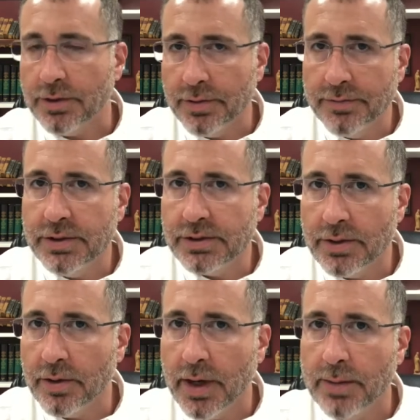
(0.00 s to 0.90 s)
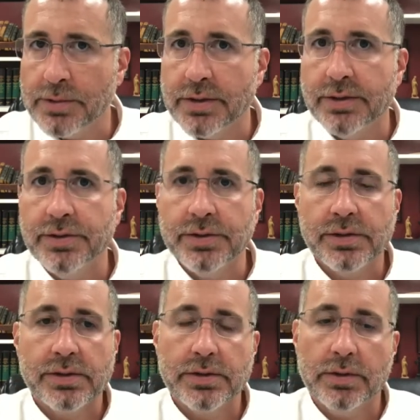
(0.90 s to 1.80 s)
all of these other
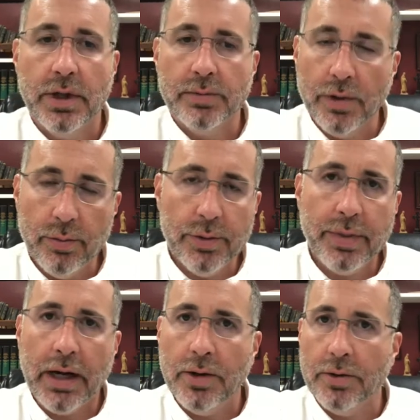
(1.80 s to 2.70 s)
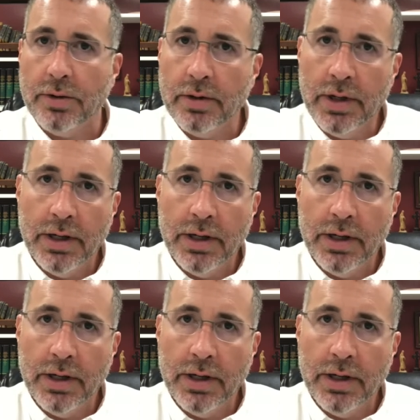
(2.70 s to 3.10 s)
options, Roman power,